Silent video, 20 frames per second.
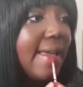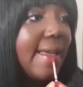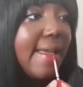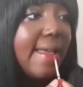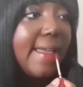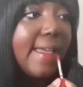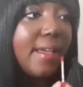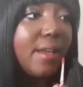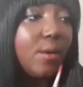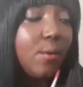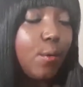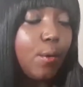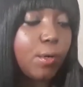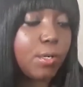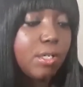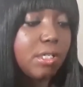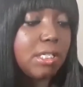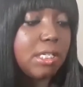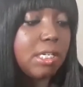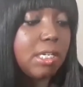in
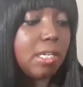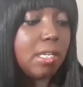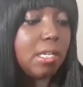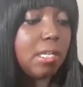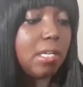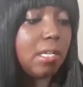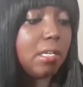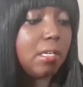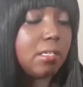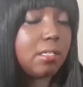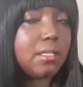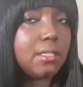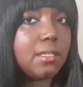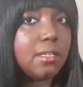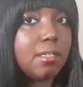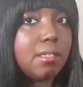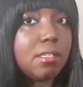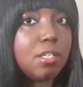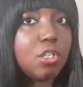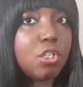order to get it
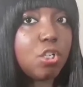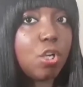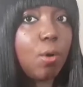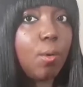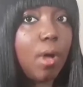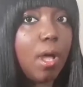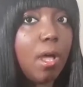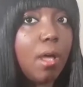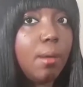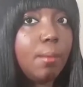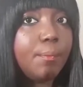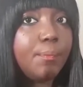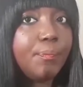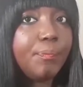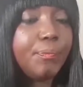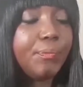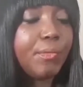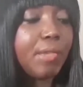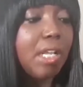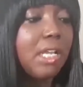to show up.
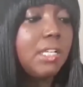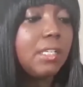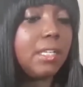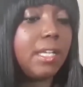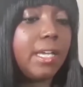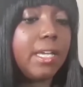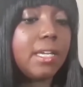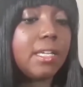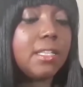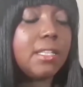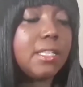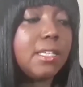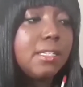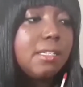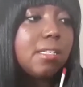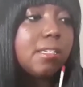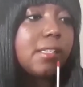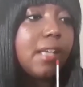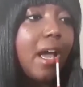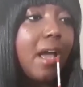Like, this
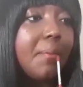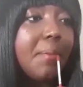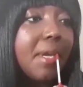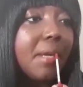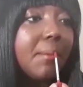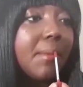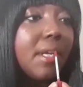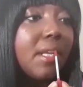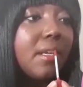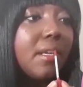is high pigment.